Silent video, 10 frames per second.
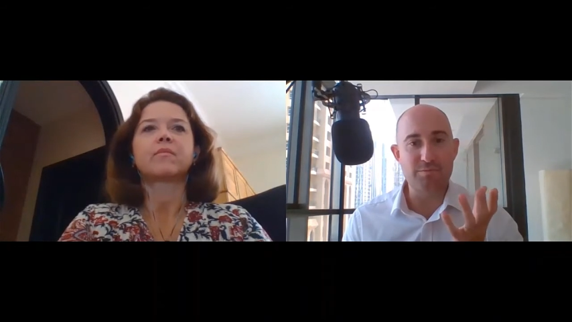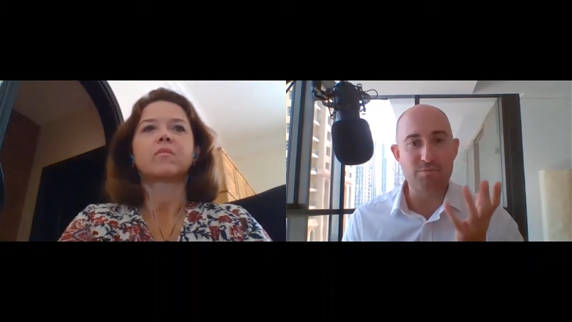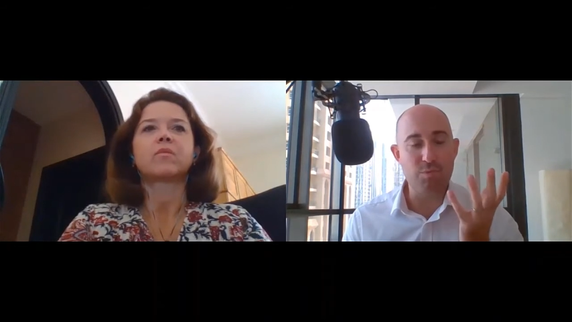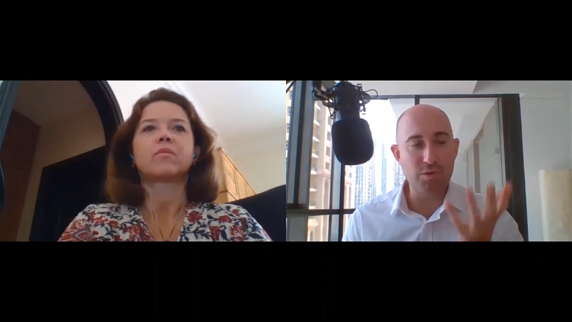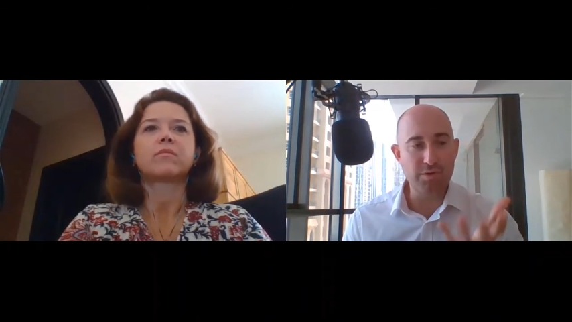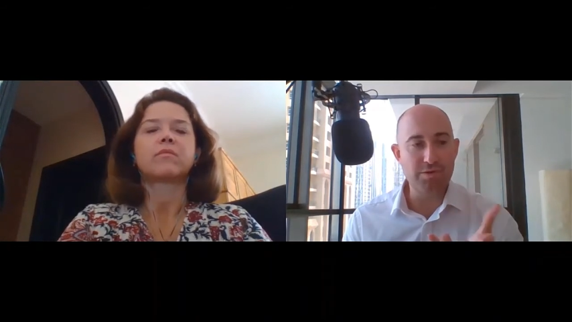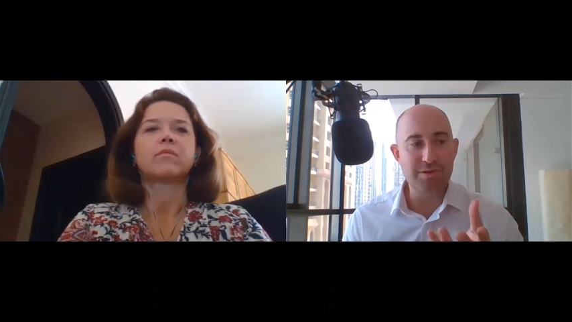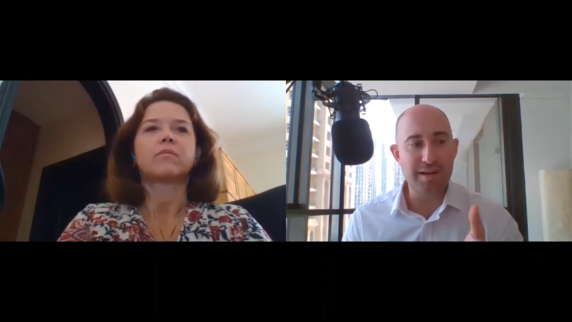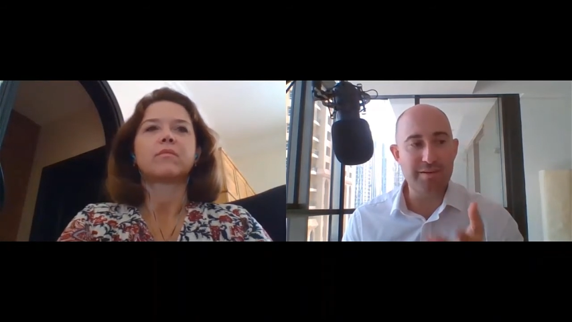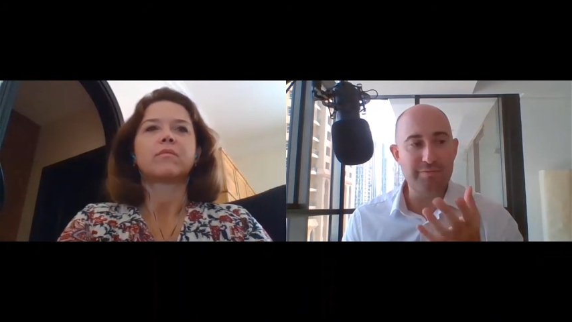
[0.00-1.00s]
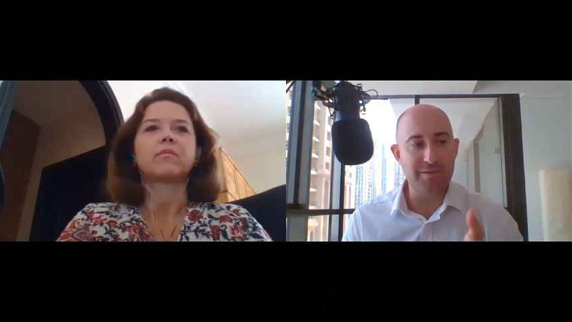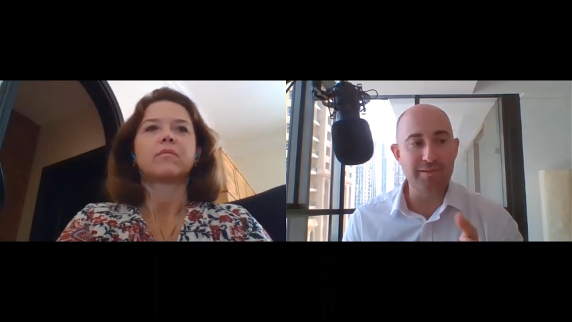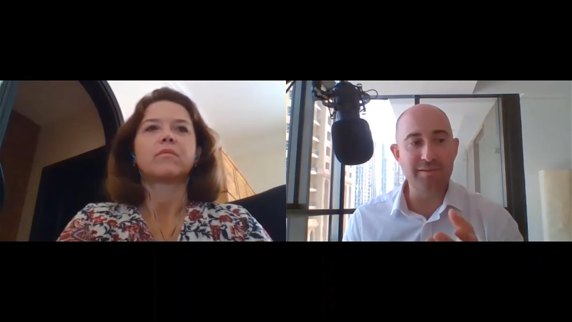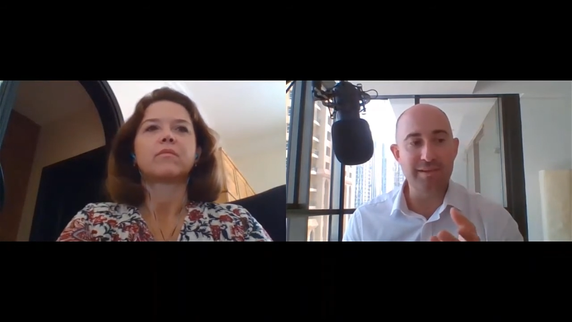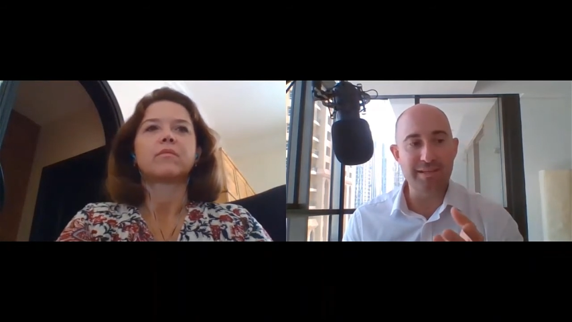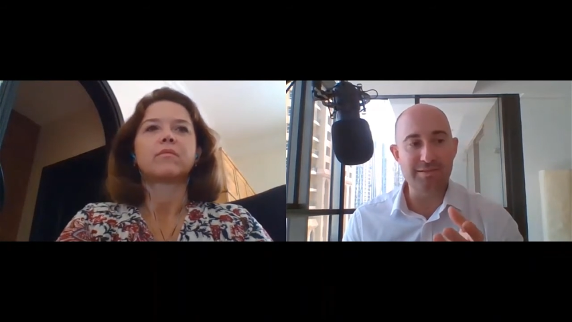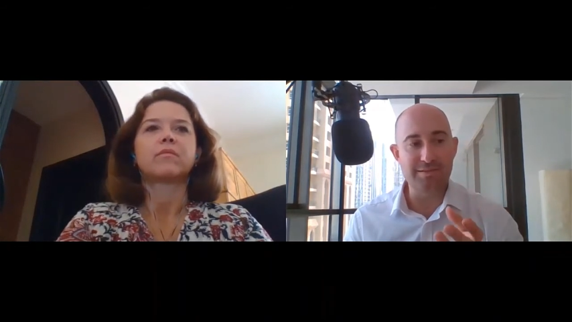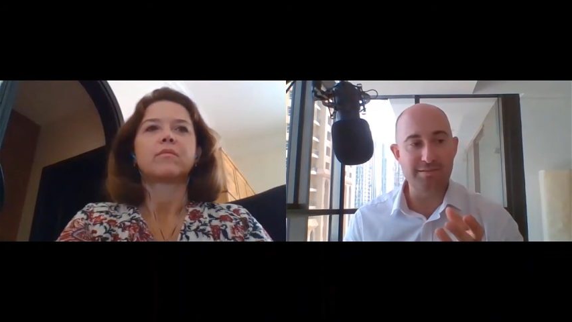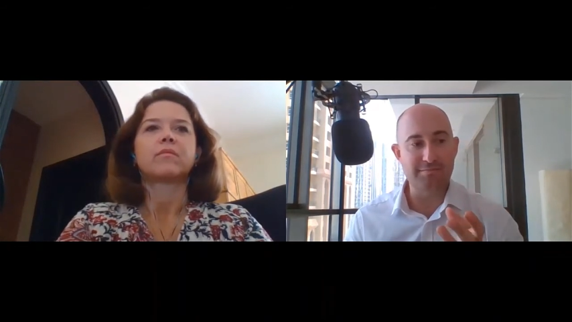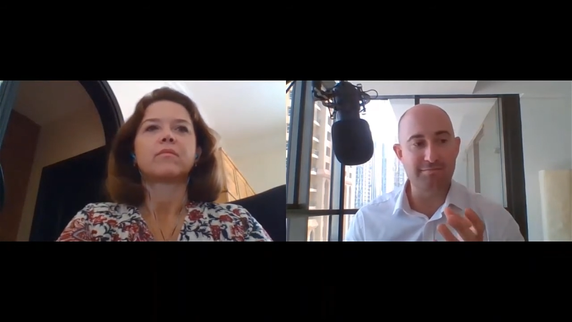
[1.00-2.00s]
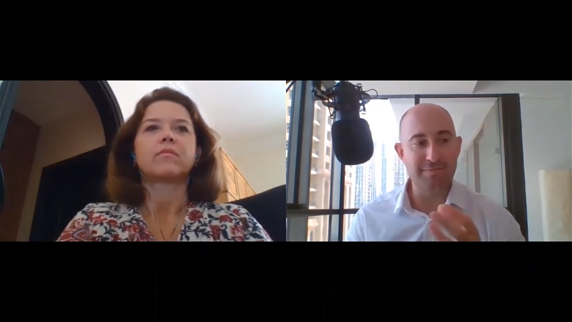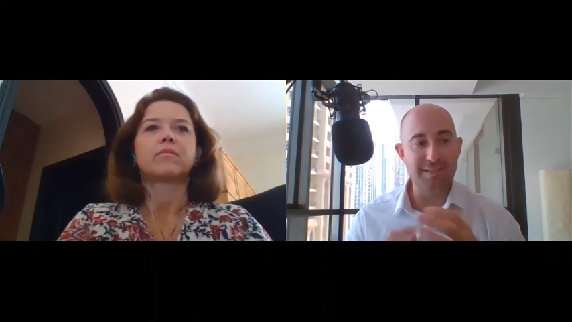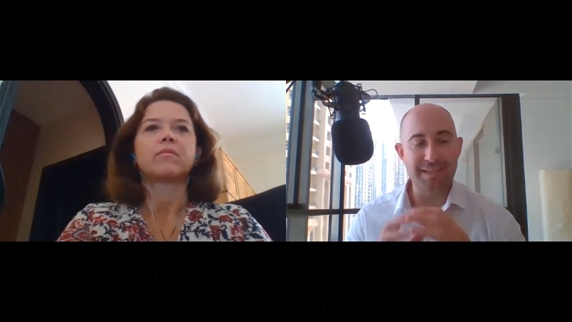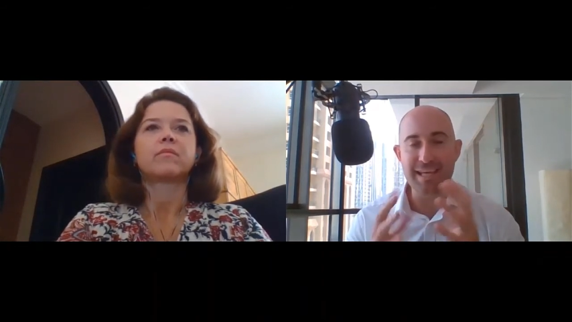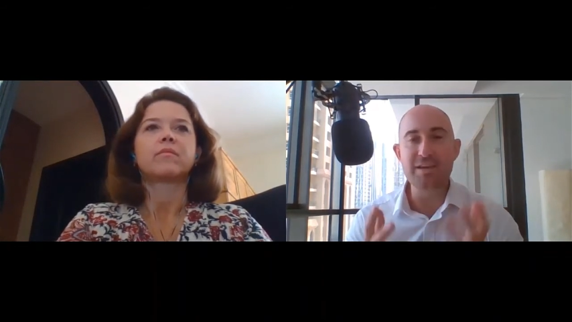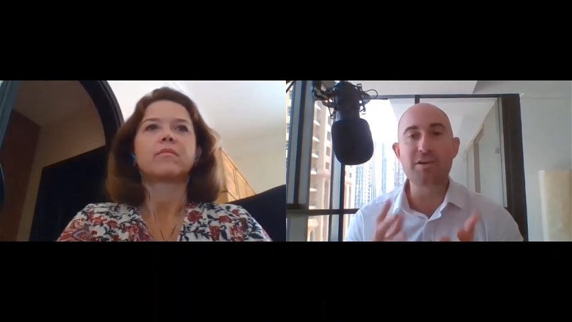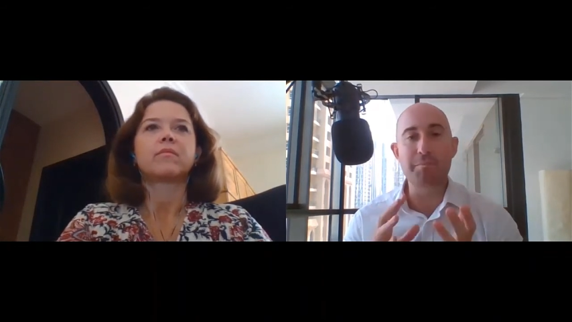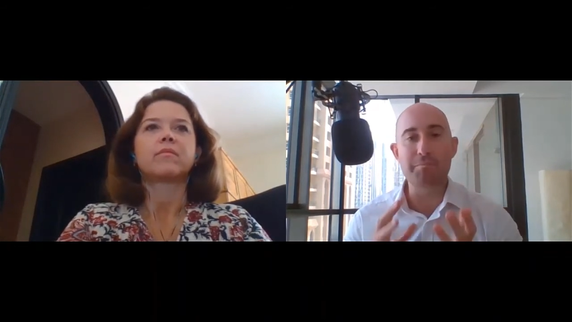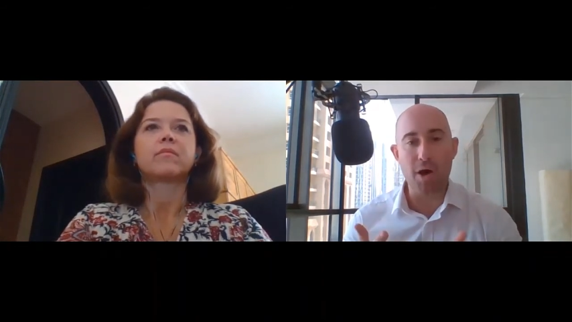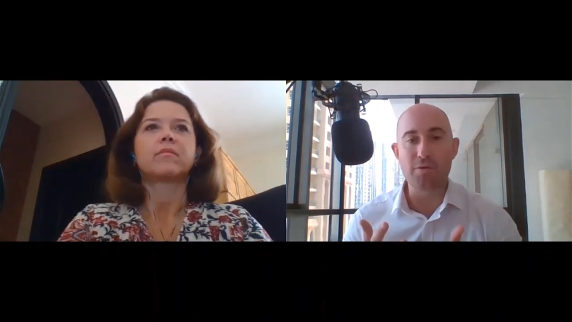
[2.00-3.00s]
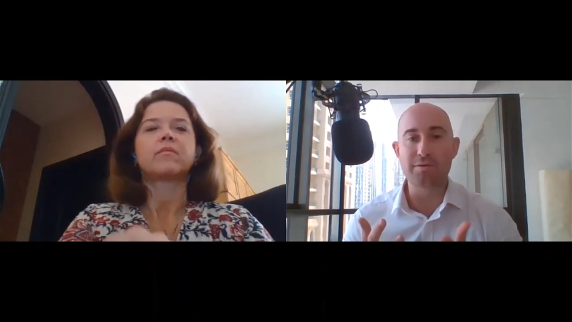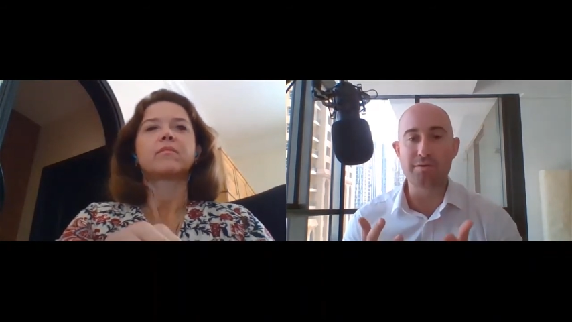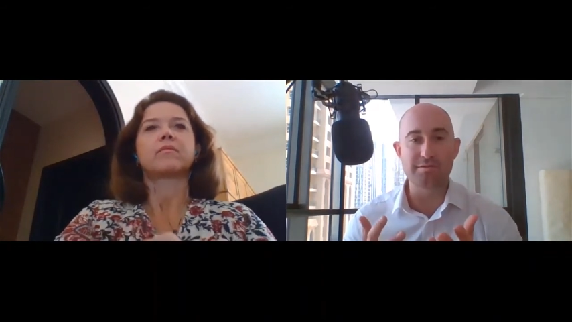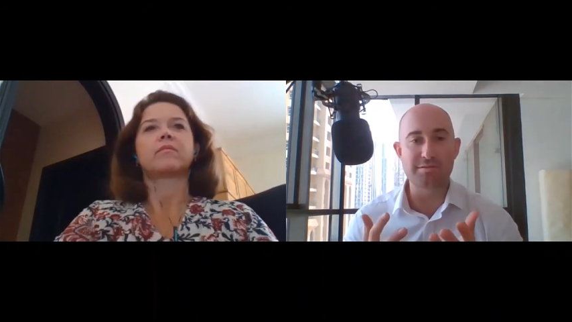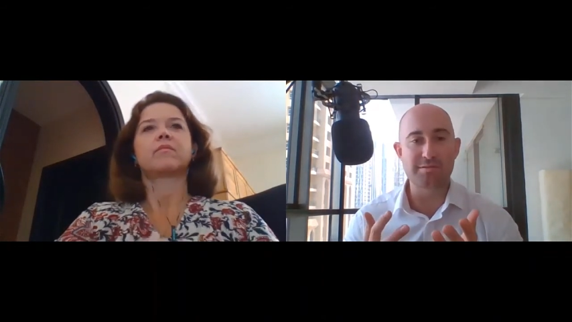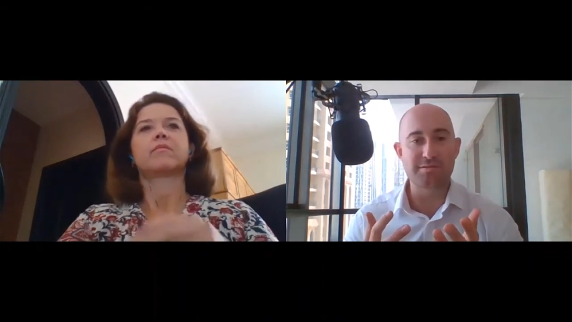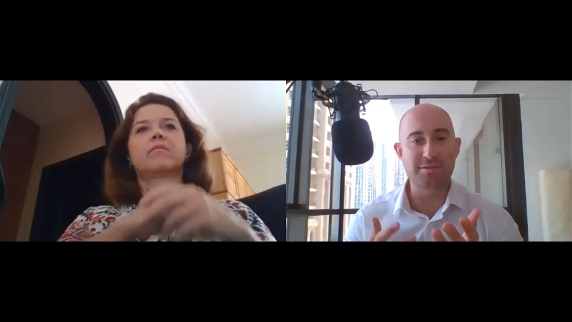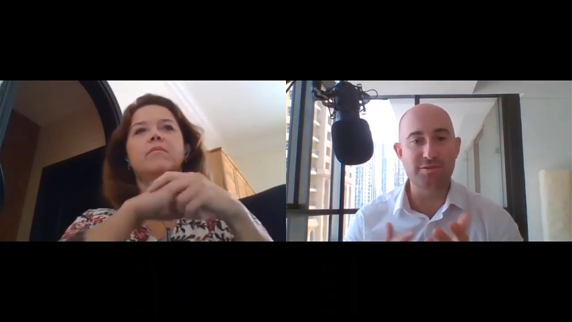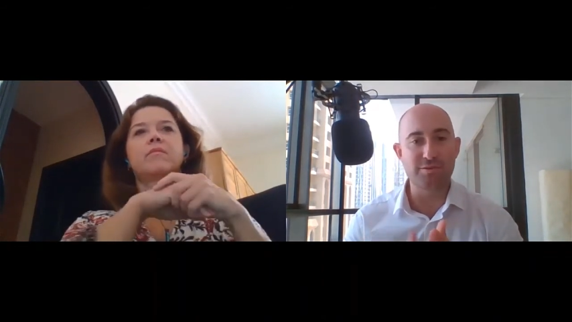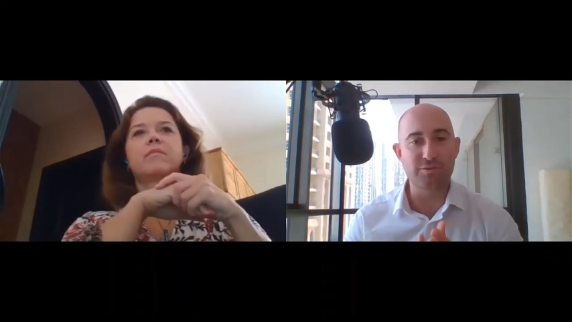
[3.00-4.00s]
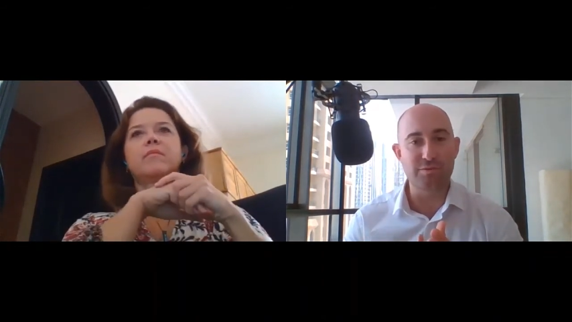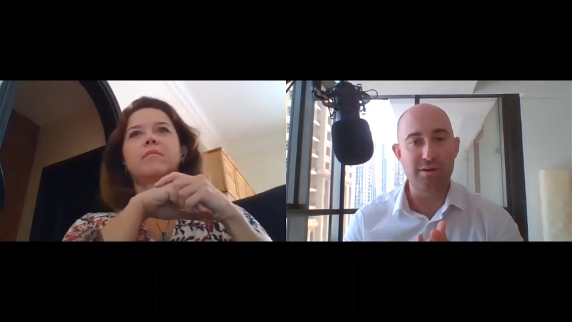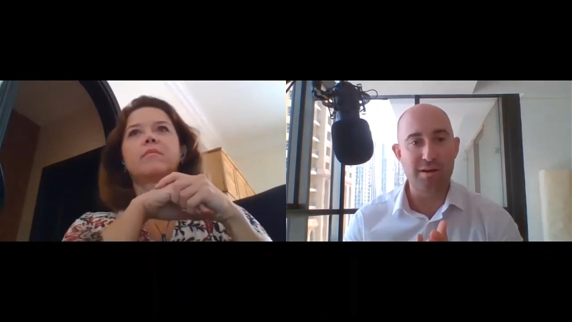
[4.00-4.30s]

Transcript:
Speaker 1: what do you kind of feel is the key components to